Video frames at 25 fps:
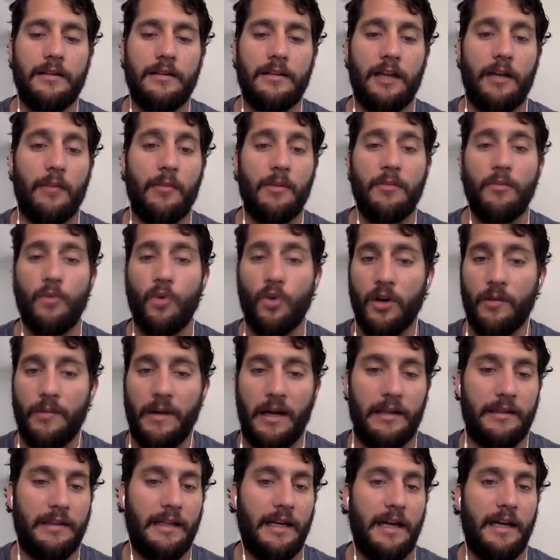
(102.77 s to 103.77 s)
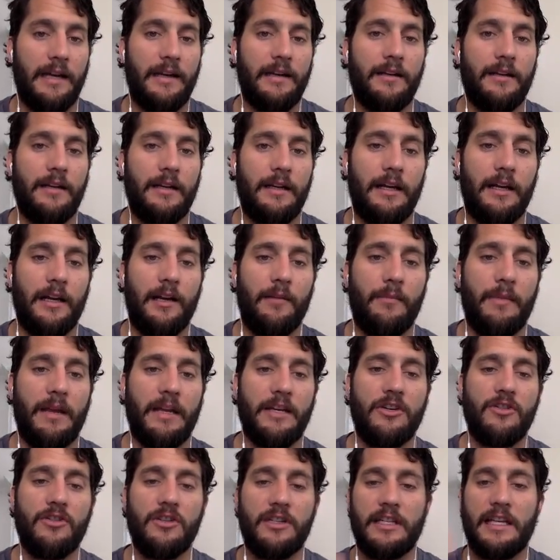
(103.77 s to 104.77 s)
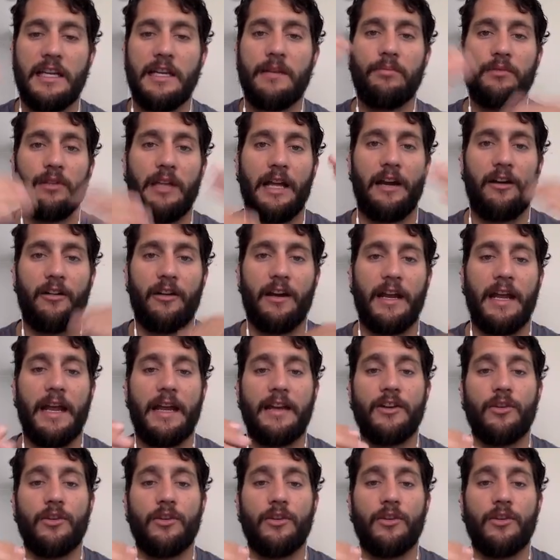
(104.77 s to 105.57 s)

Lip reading: Tell me more about that. And you just keep layering,